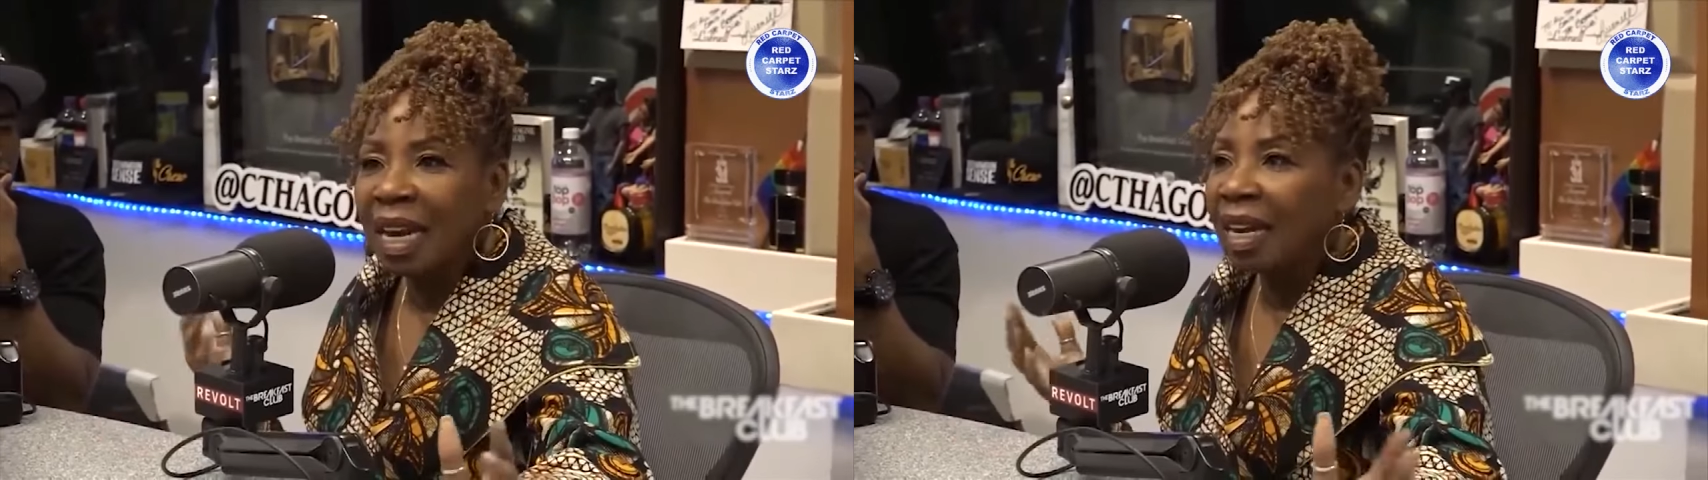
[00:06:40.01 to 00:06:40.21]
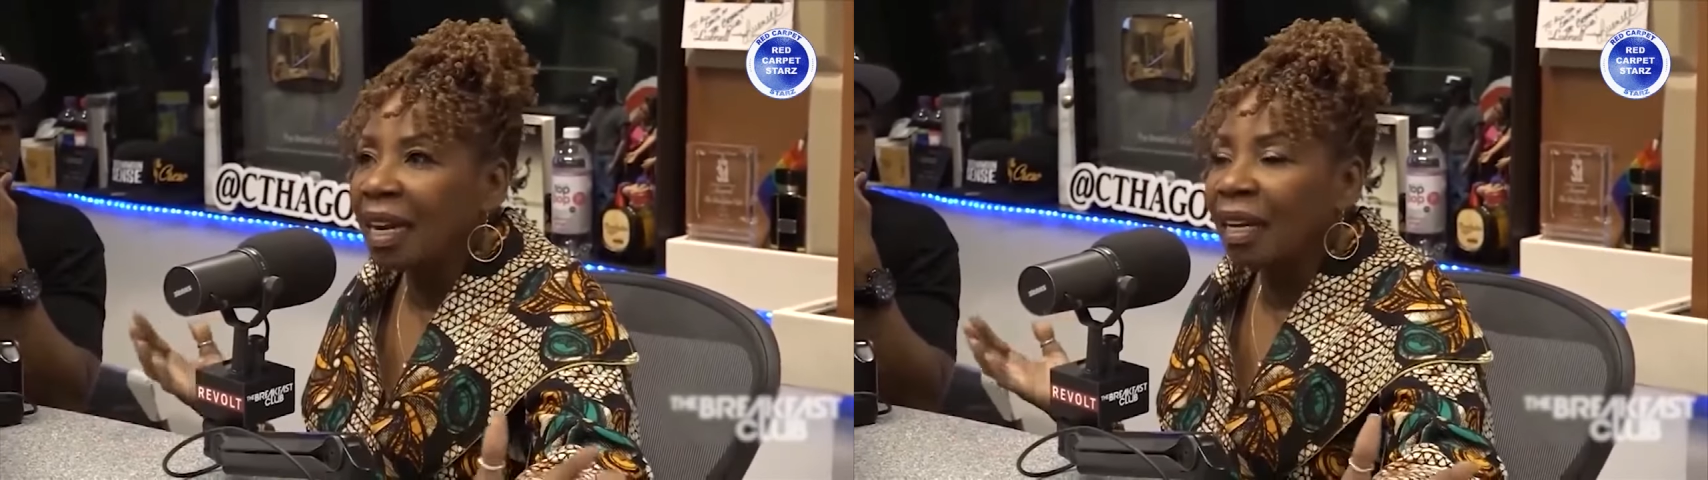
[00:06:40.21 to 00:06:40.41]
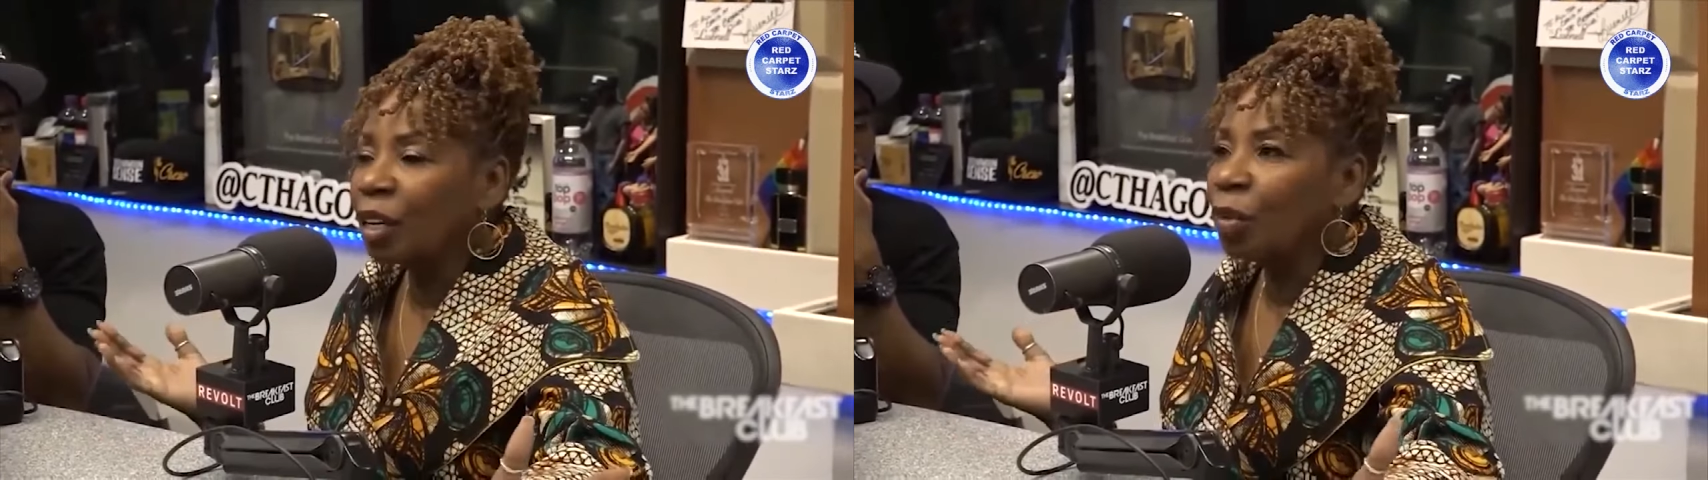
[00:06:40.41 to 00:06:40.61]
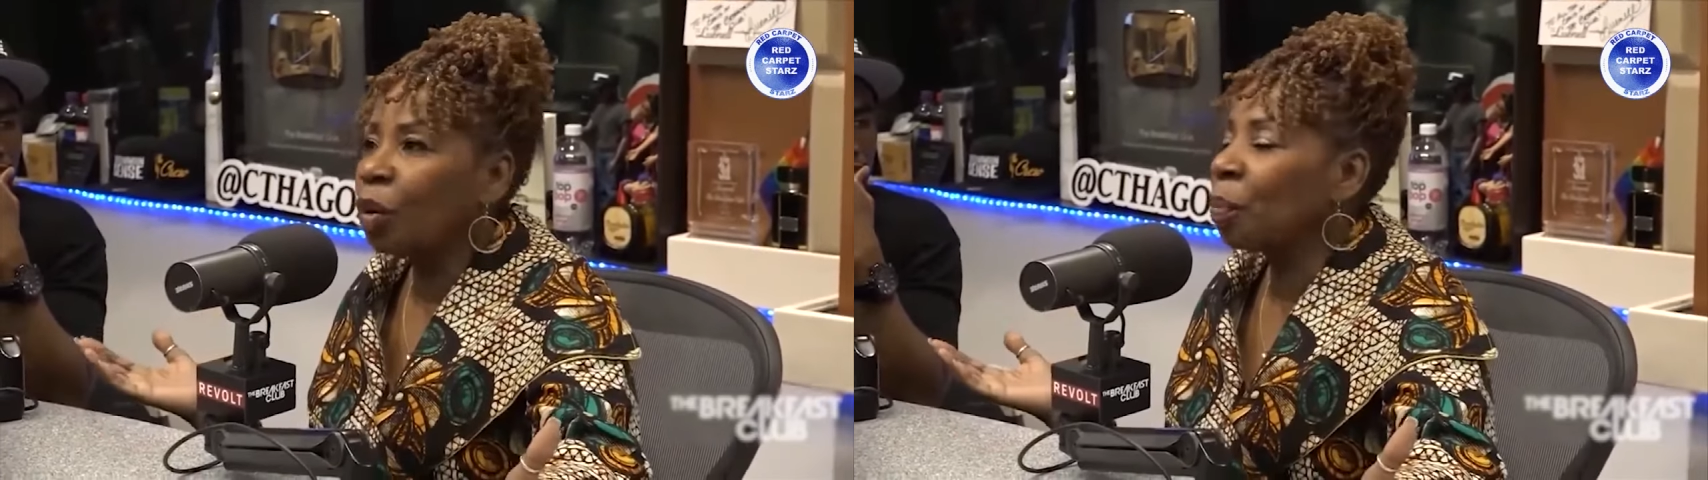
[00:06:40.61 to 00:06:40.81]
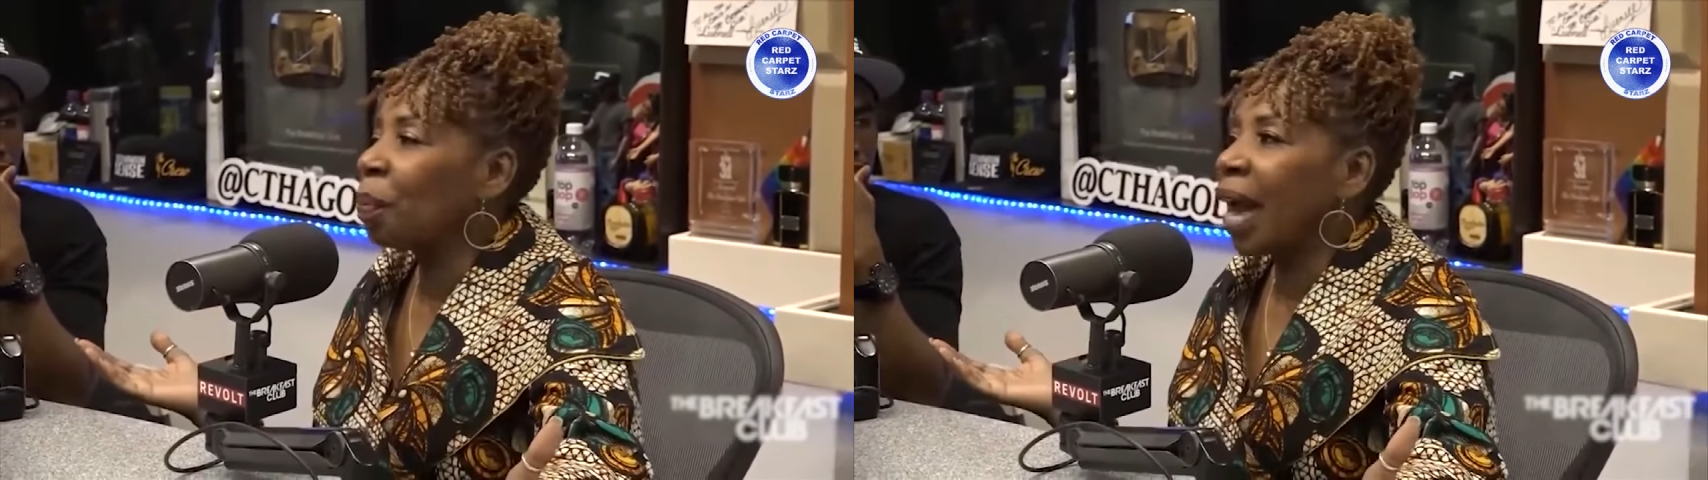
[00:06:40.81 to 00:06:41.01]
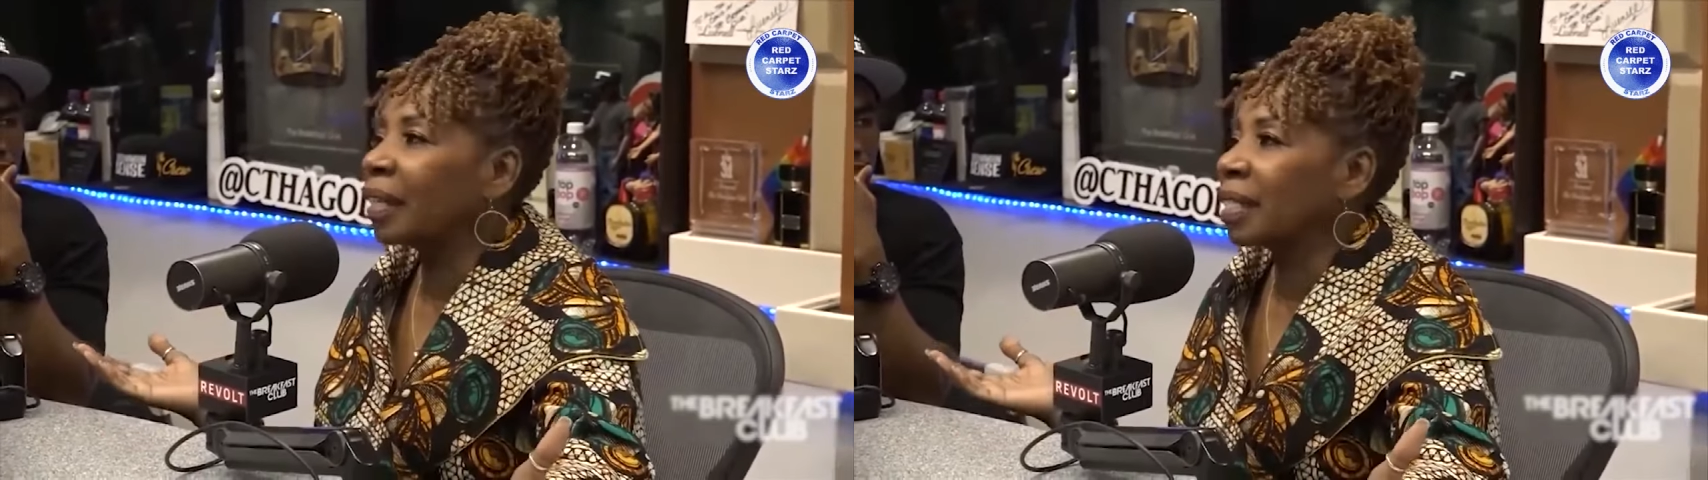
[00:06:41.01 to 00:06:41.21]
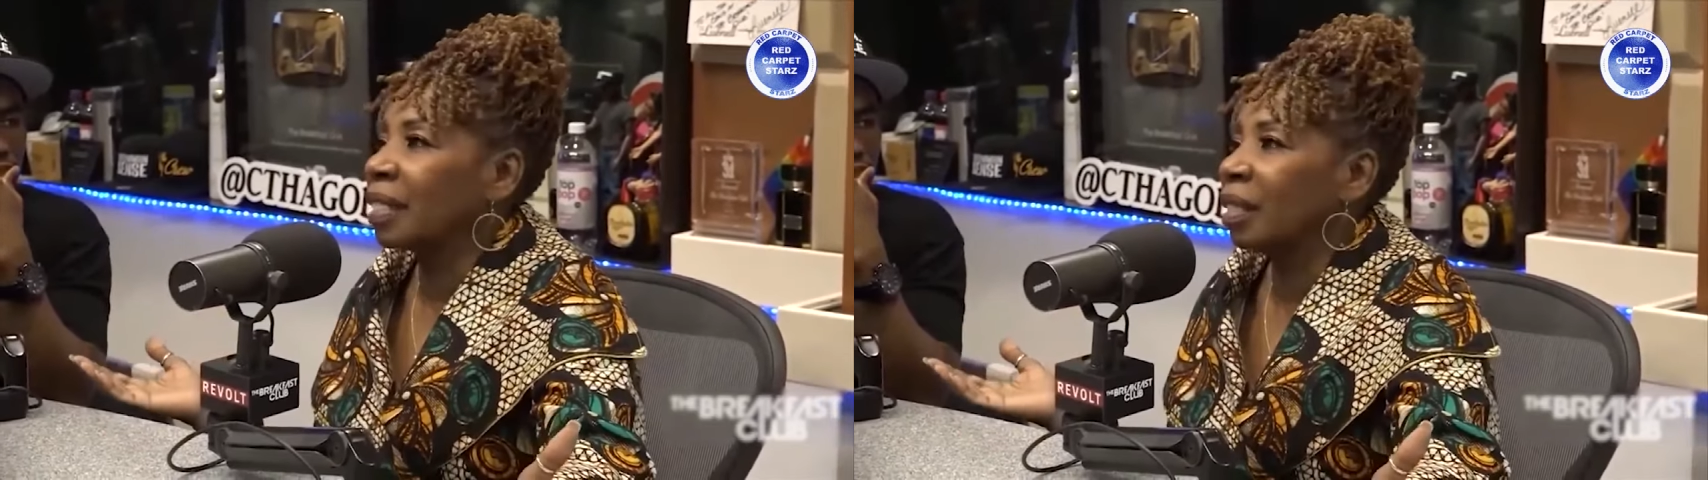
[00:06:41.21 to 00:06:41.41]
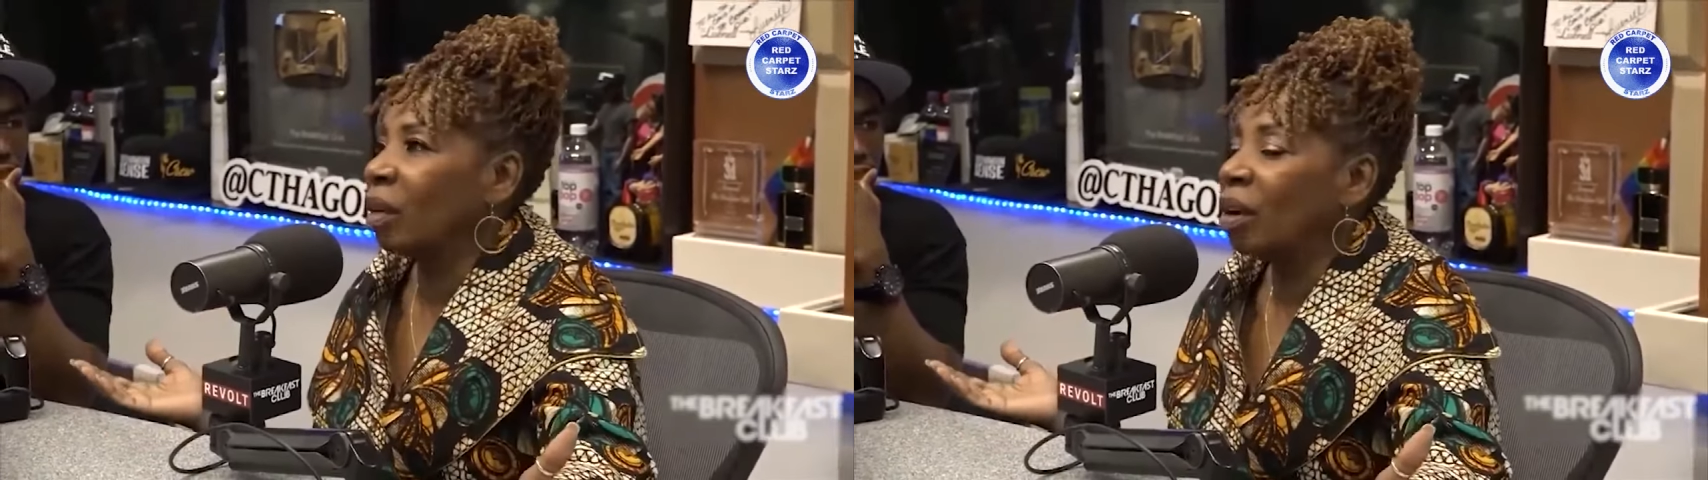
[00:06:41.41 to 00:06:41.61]
claims made by Jacob
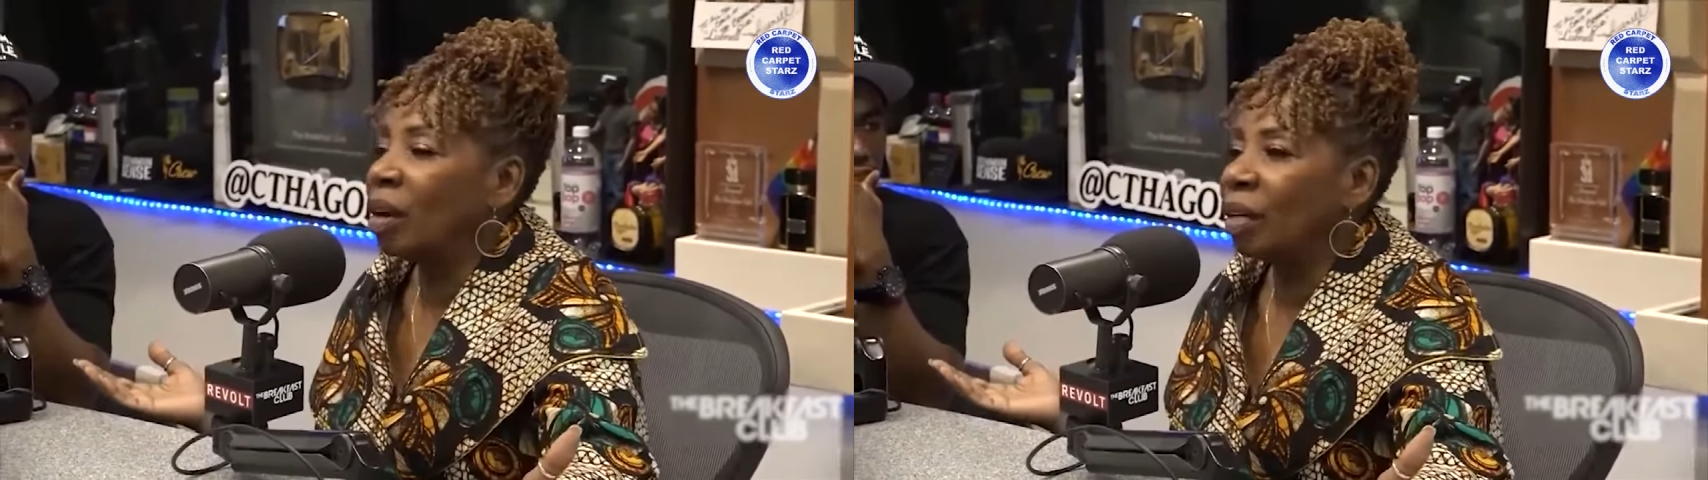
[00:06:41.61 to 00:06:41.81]
York,